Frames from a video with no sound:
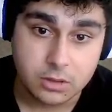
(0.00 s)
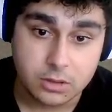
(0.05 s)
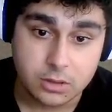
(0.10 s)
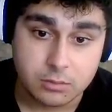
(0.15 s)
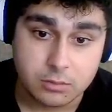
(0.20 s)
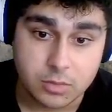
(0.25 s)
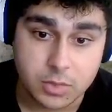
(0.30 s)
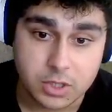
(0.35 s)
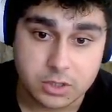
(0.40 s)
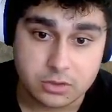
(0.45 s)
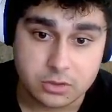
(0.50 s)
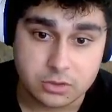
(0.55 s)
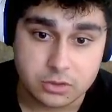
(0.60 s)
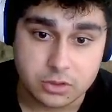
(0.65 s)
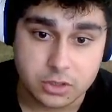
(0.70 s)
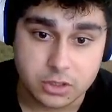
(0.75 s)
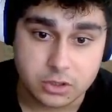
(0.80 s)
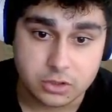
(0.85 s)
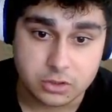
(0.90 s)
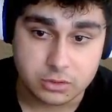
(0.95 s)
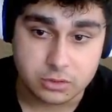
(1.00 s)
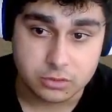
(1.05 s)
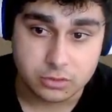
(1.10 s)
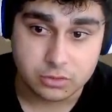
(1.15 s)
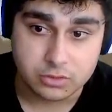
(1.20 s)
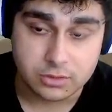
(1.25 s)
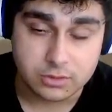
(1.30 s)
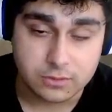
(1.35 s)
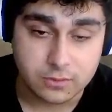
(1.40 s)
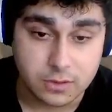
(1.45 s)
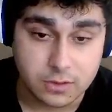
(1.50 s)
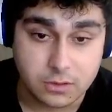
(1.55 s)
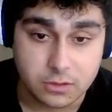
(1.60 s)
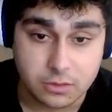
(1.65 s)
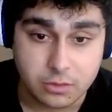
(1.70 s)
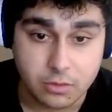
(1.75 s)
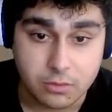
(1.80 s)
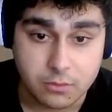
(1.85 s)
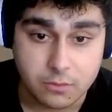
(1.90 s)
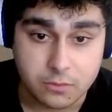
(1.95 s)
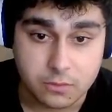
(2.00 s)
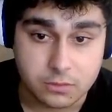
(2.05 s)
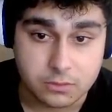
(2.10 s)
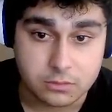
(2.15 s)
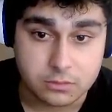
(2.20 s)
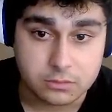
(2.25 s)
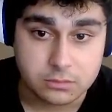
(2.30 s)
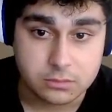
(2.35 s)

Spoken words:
my suggestion: use it very often,